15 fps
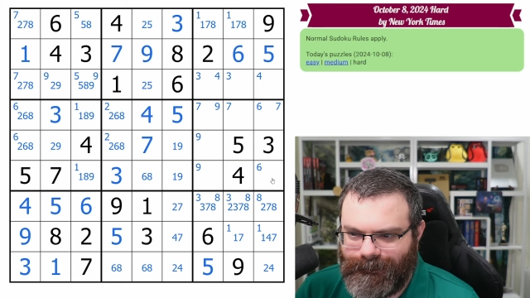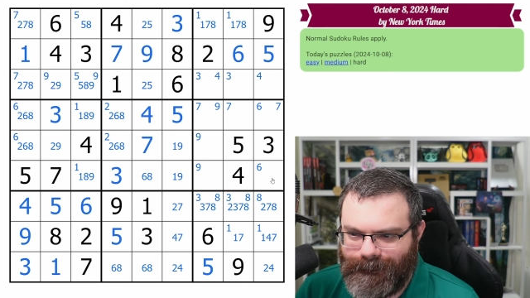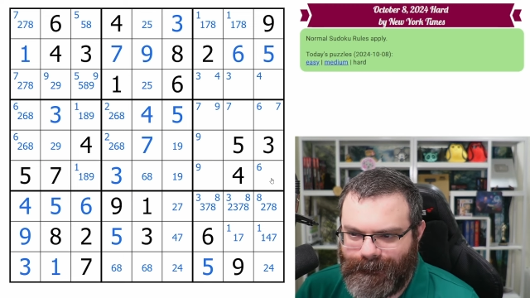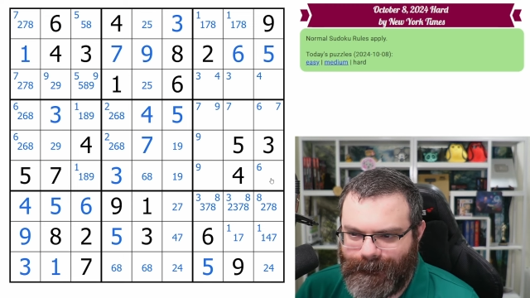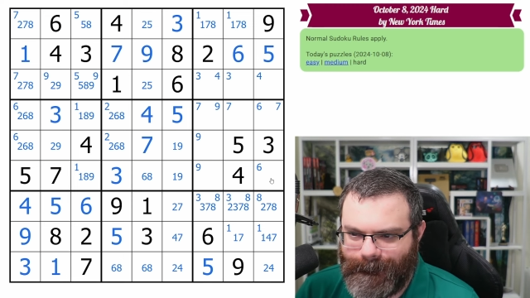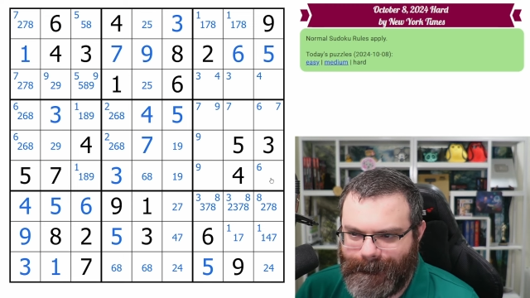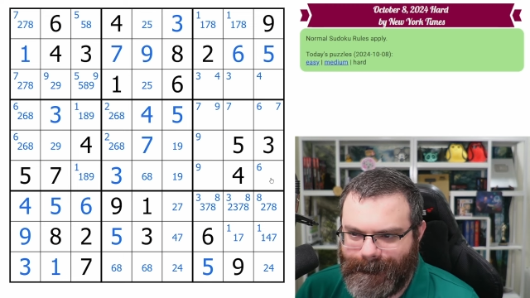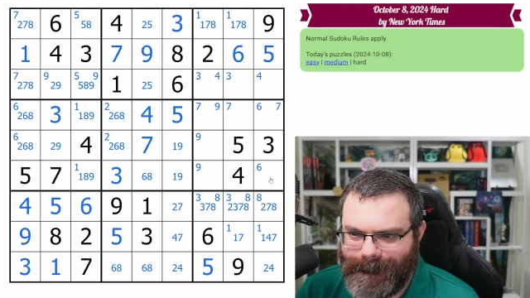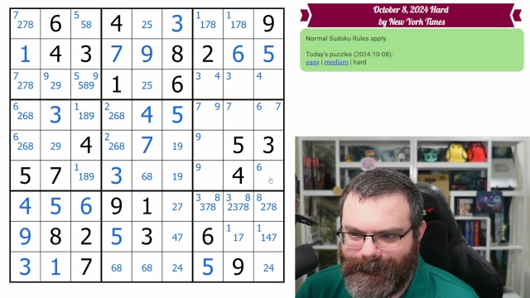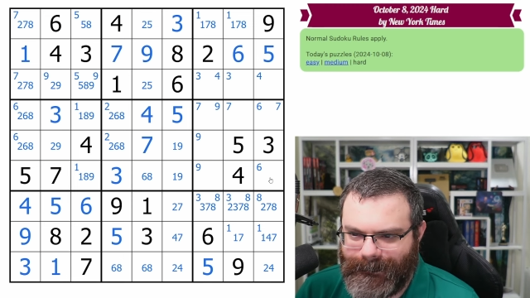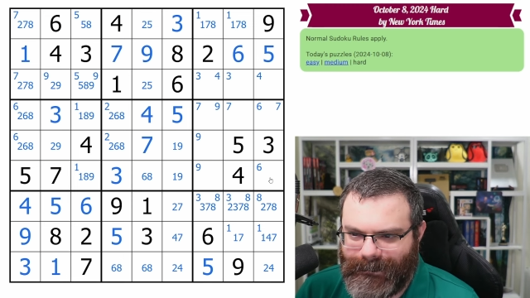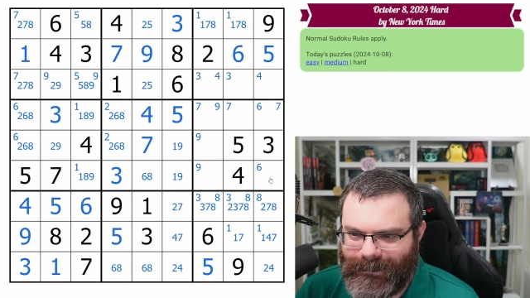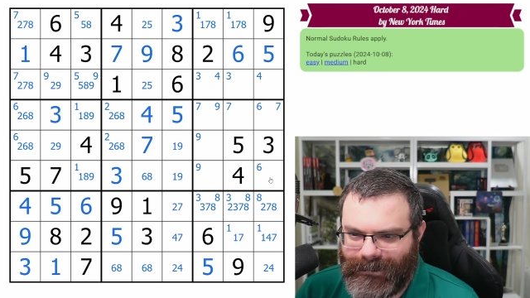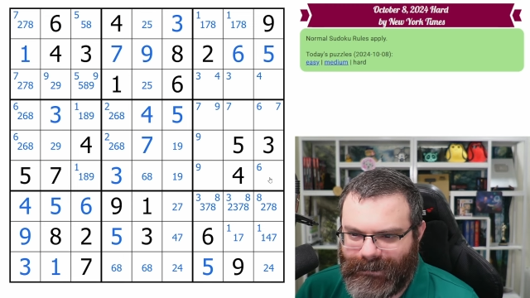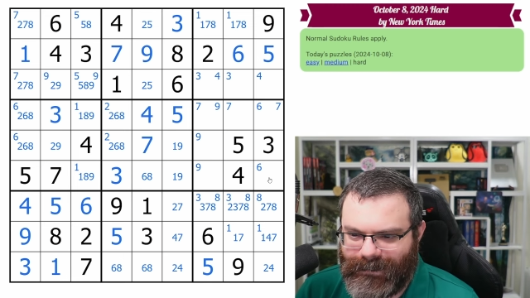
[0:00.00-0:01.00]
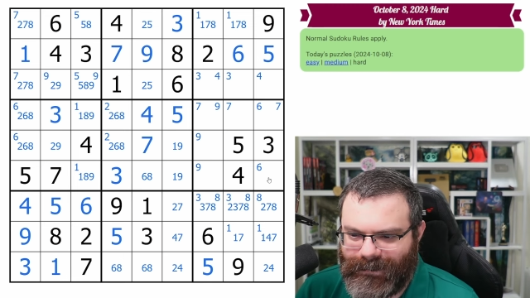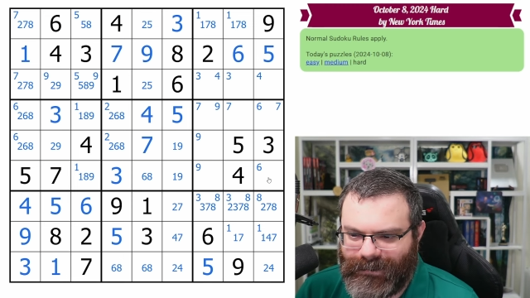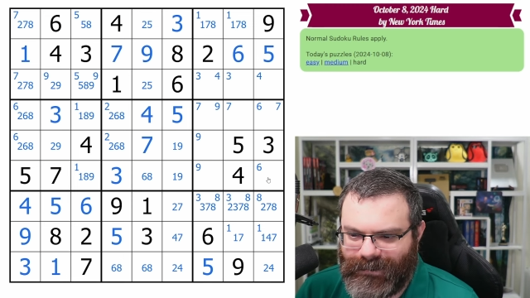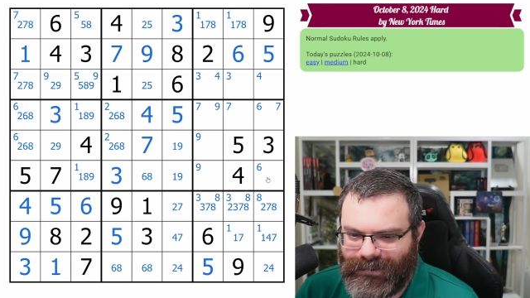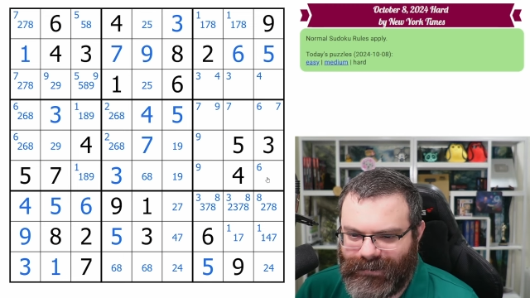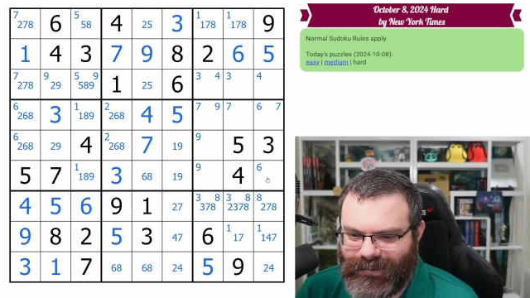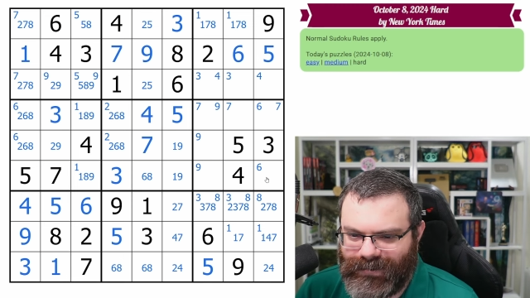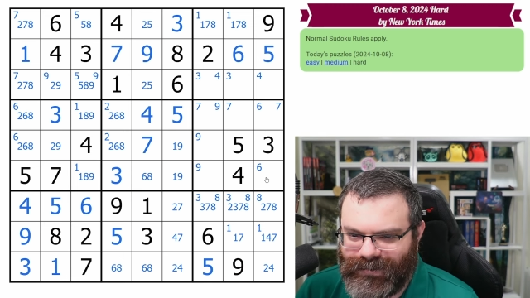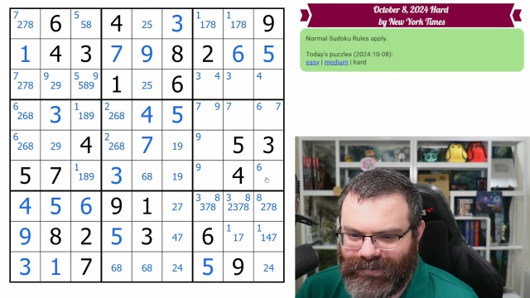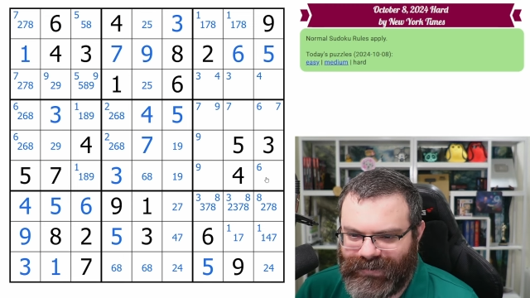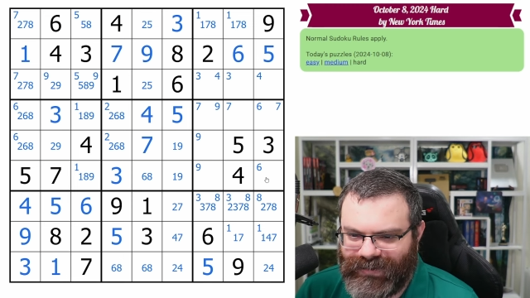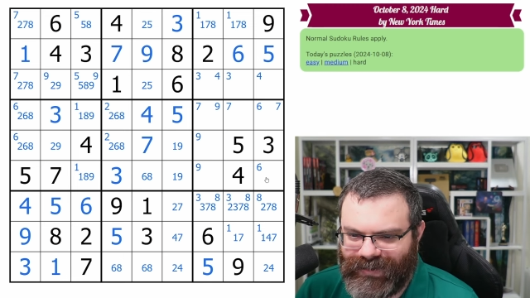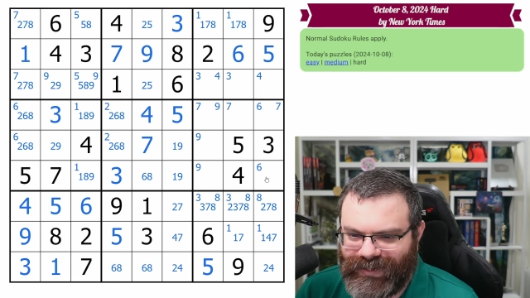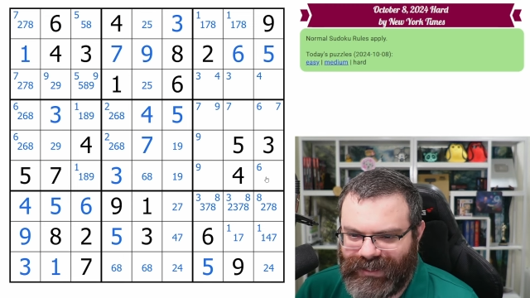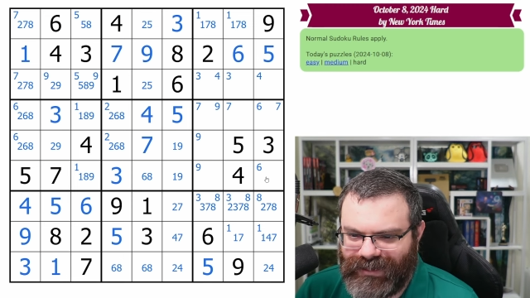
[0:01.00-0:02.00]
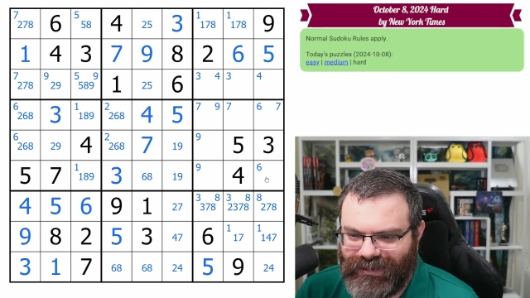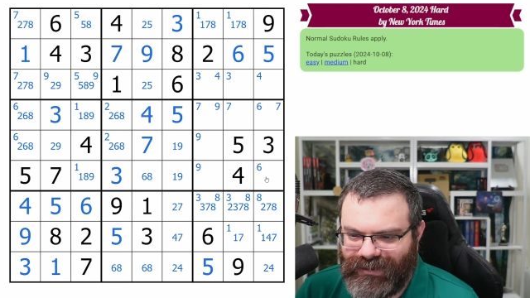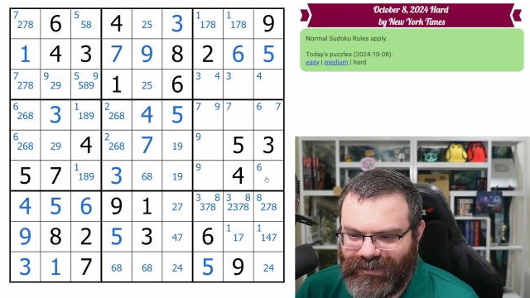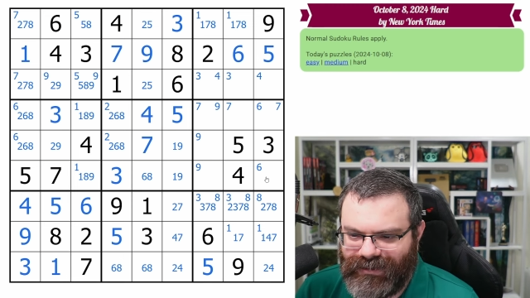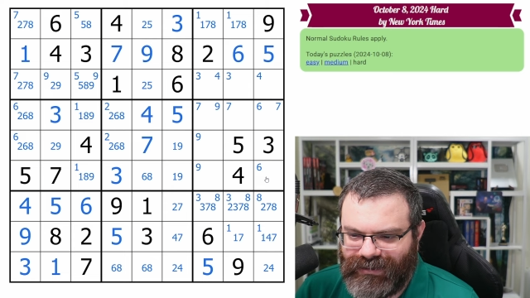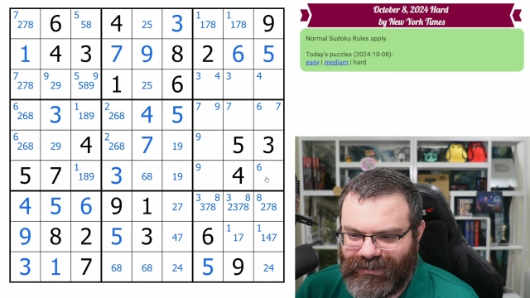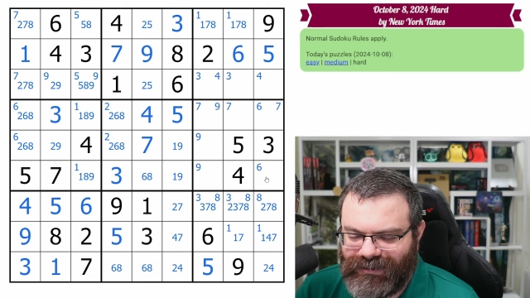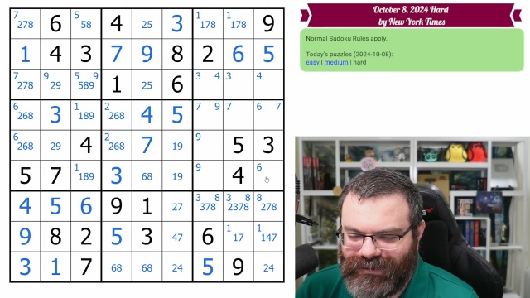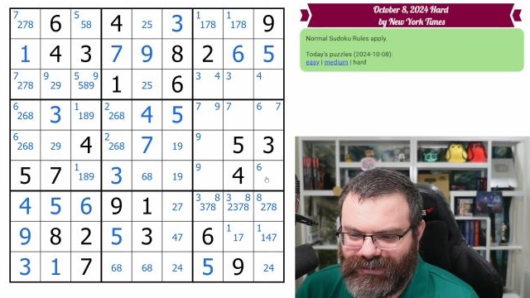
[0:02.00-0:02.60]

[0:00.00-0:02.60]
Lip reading: [no speech]